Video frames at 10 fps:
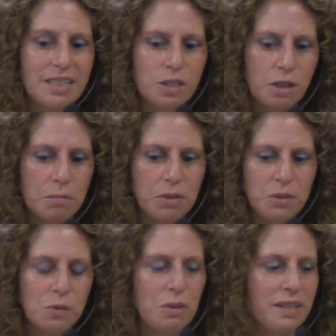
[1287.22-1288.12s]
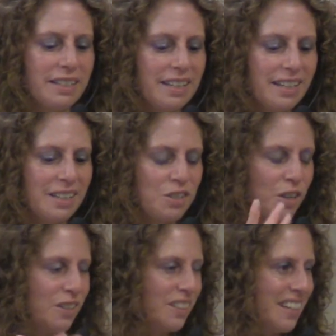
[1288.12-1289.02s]
So I pulled one, and I
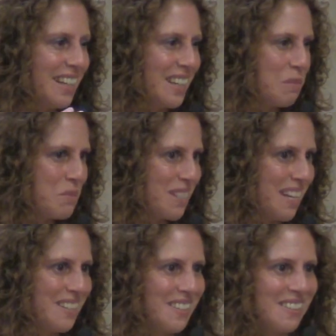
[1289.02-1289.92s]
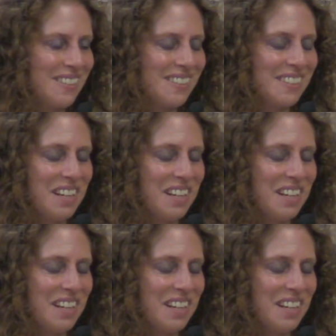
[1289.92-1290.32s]
started looking at the presenters,